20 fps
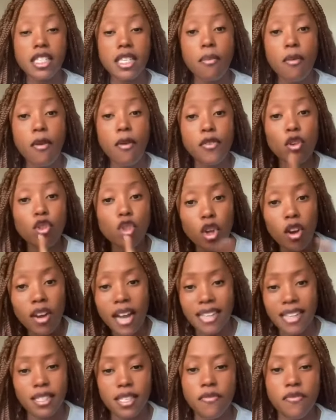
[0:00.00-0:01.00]
Some of you
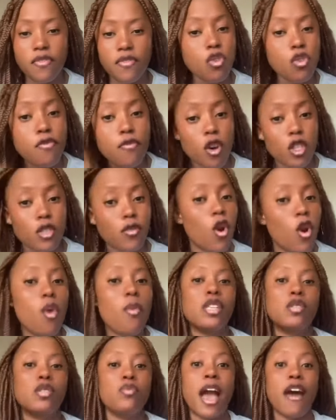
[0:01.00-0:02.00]
talk as if new force
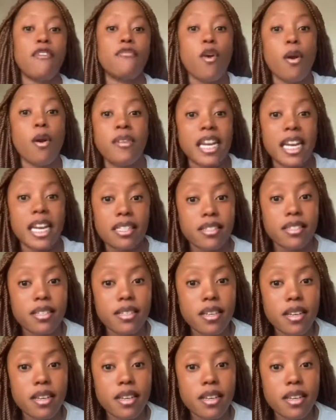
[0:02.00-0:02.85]
followers, we are foreigners.